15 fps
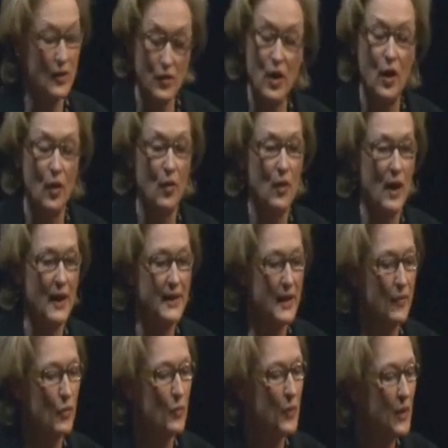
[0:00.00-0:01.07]
No, I
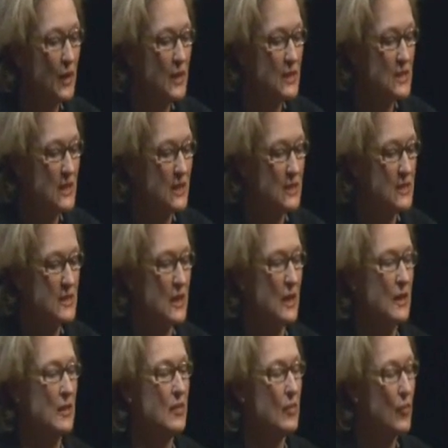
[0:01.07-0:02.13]
never really did
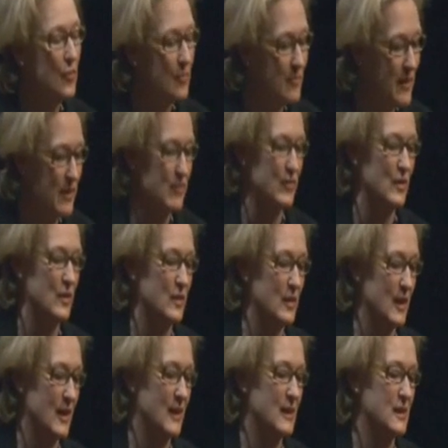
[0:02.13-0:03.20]
study the
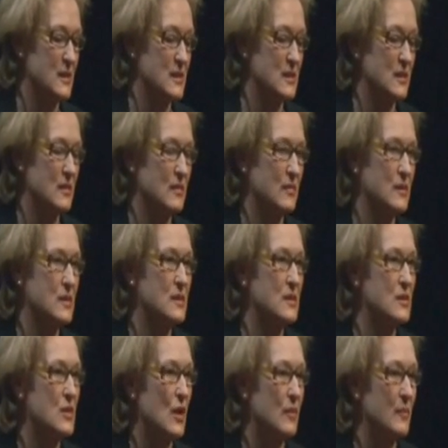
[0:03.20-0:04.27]
method as
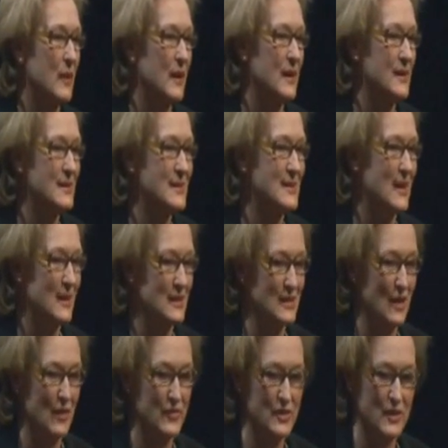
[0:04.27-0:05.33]
taught by
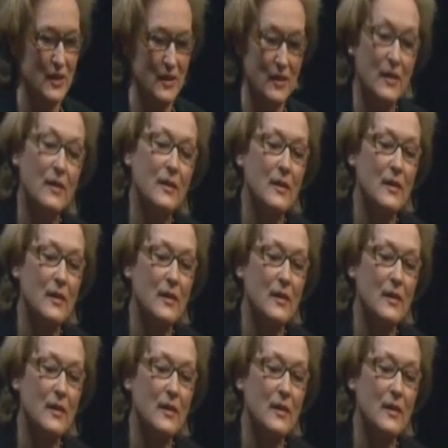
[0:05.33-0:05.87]
Stanislavski